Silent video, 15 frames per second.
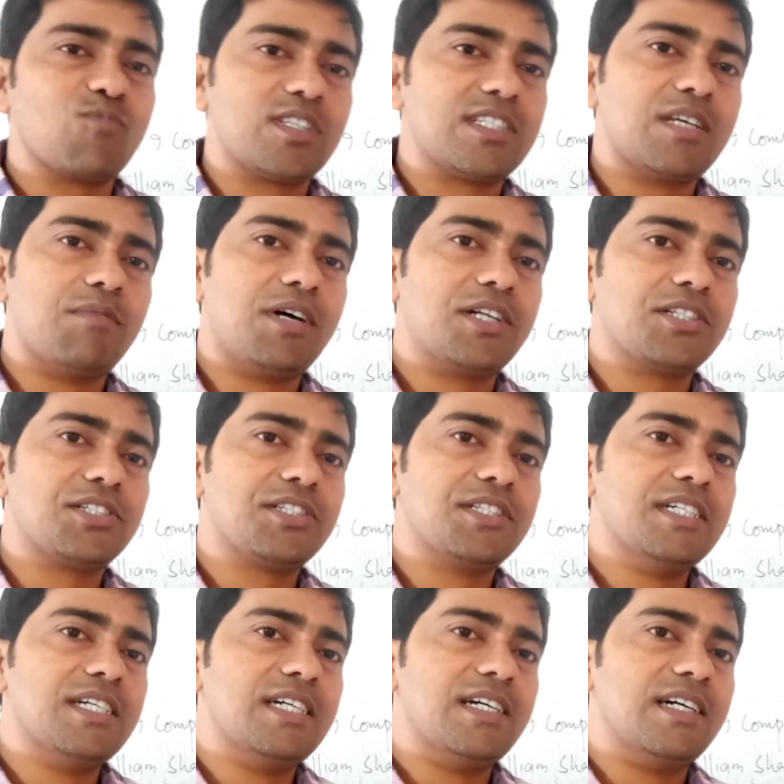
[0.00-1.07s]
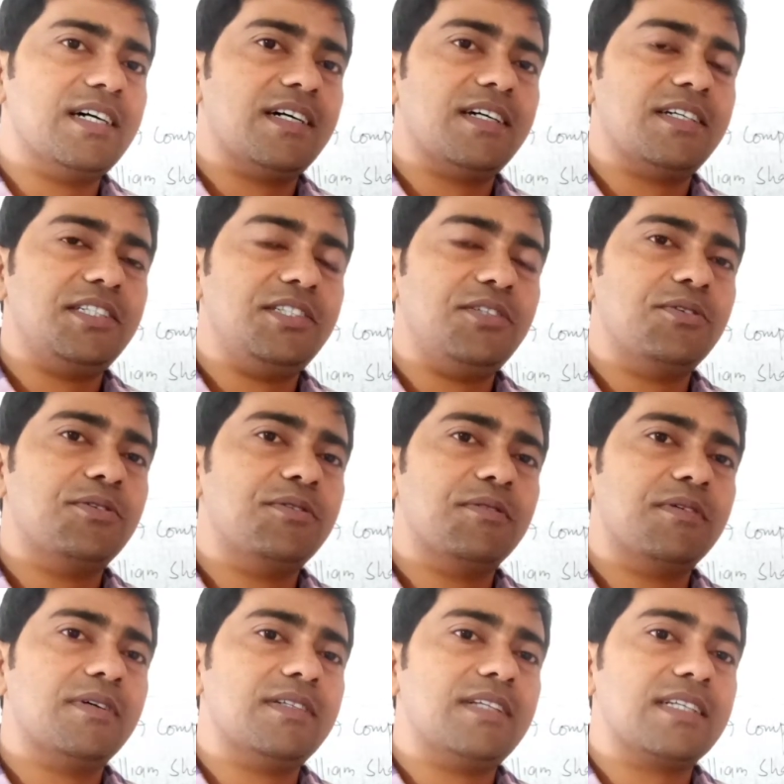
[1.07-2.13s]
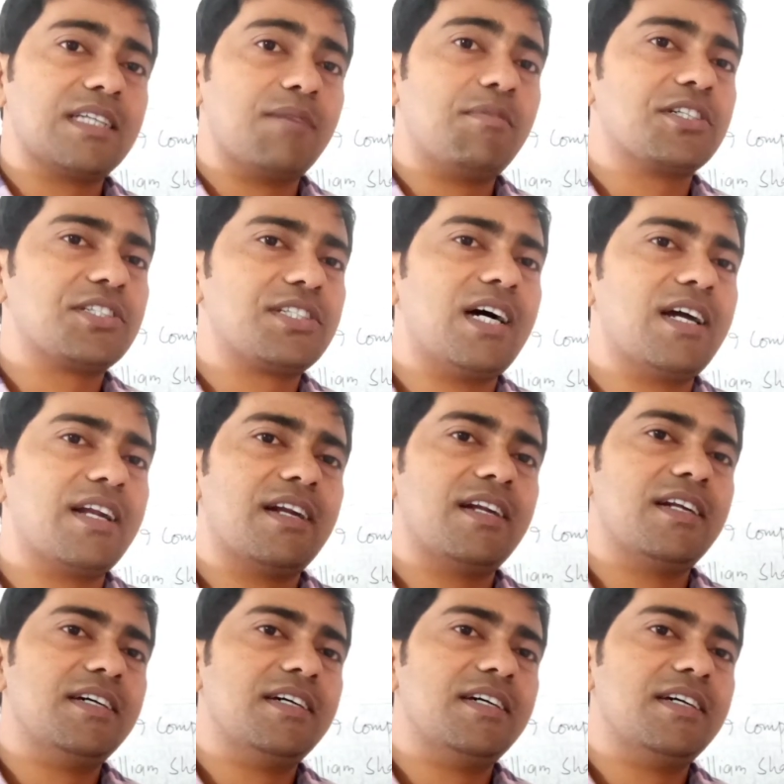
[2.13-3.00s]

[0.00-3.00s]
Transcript: summers, the summer sun